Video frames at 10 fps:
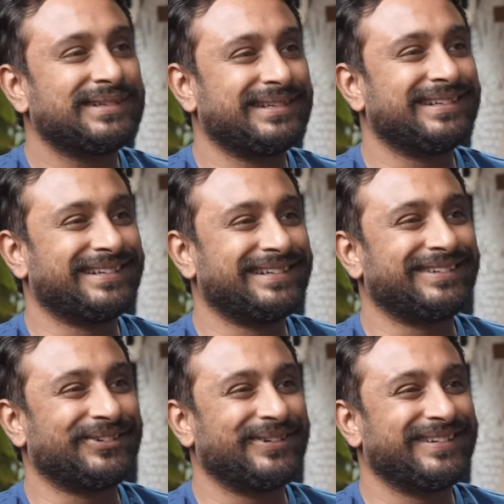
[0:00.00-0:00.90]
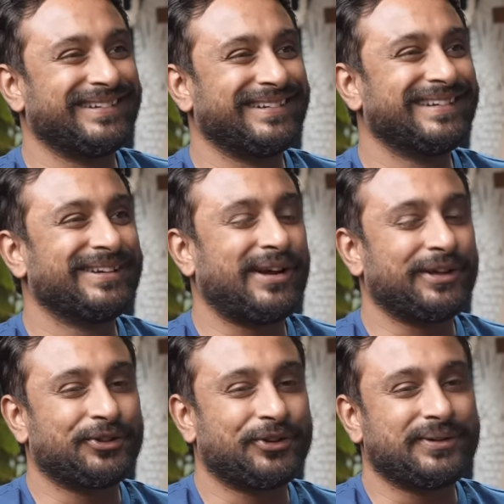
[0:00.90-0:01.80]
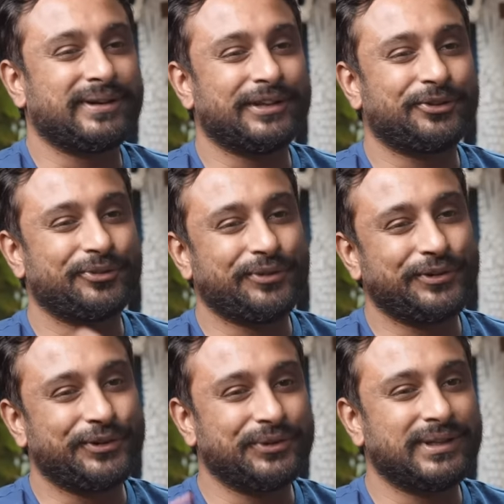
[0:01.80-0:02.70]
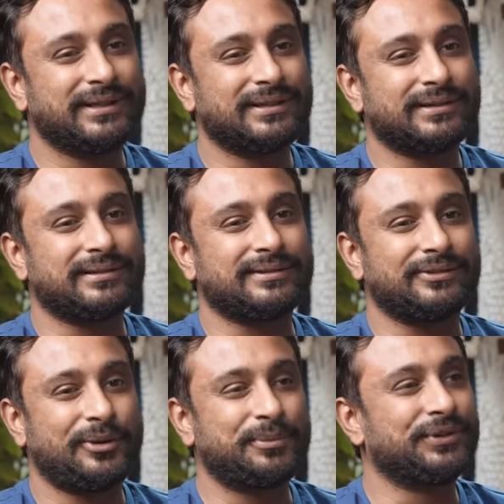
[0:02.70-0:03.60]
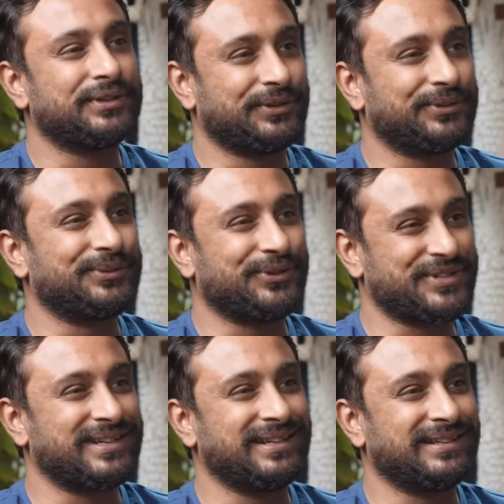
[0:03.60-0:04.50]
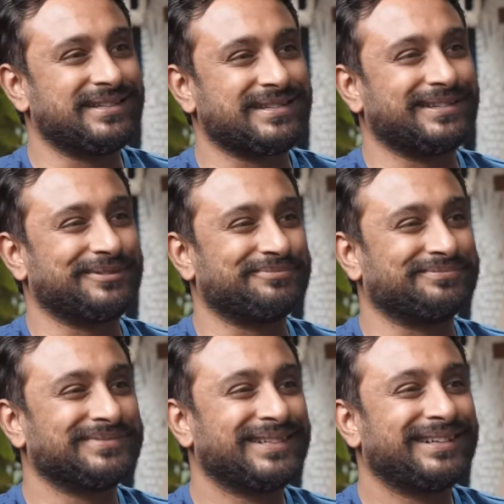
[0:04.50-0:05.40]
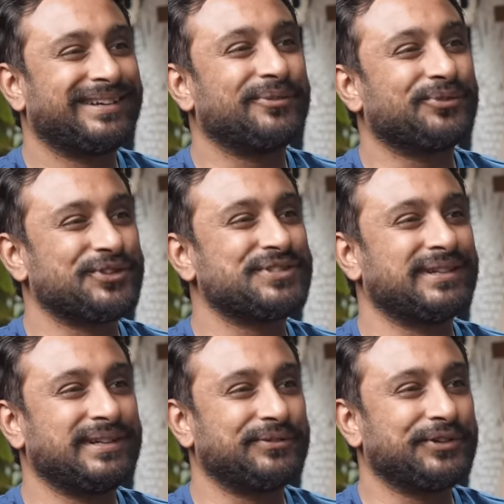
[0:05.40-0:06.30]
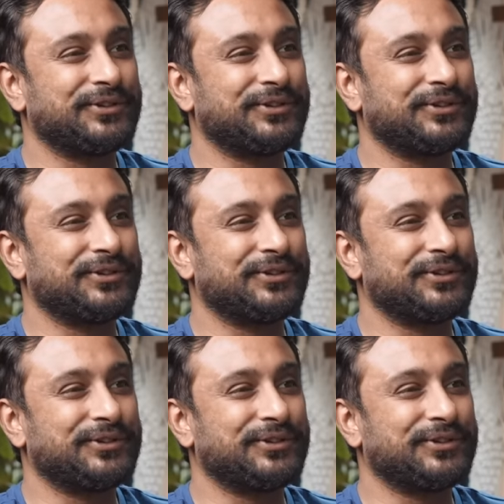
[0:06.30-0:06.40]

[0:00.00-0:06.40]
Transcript: in the end, I thought I thought we would do the opposite to Australia this time. Unfortunately, yeah. we